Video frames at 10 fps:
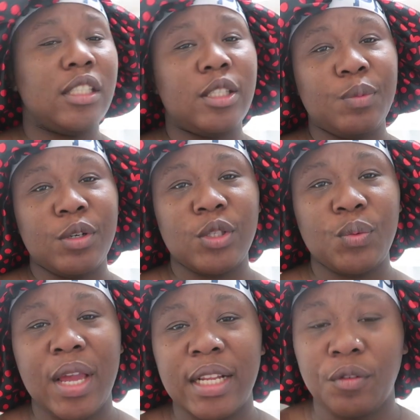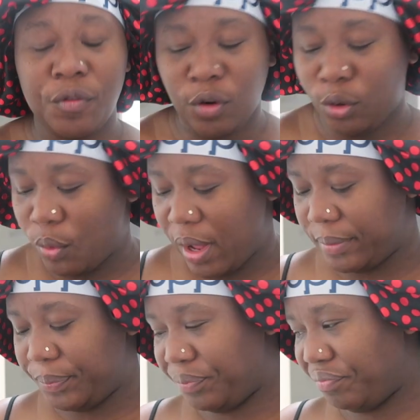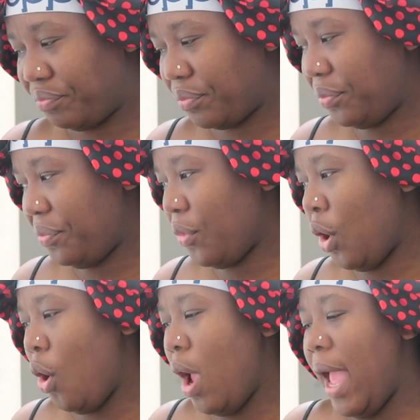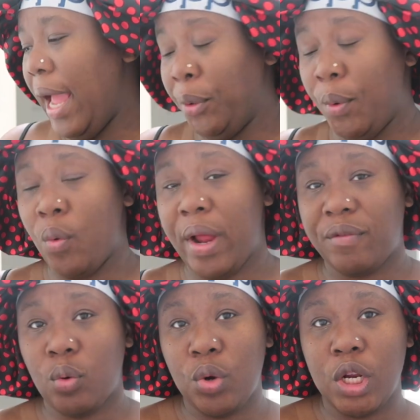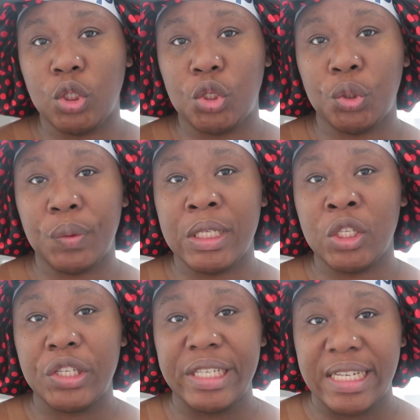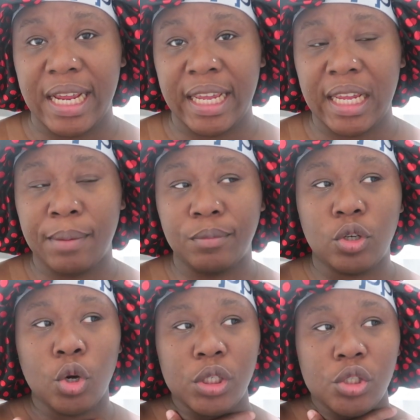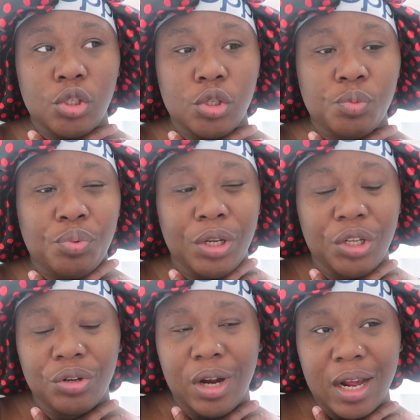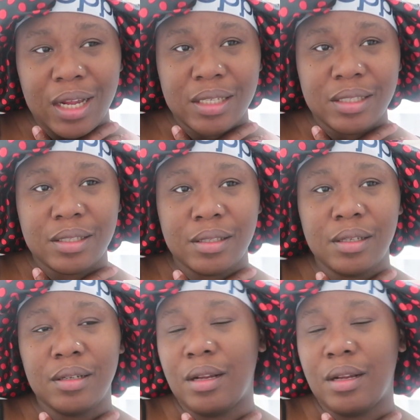is the boss, we are the follower. Anyway, whatever we're doing today, I'm going to bring you guys.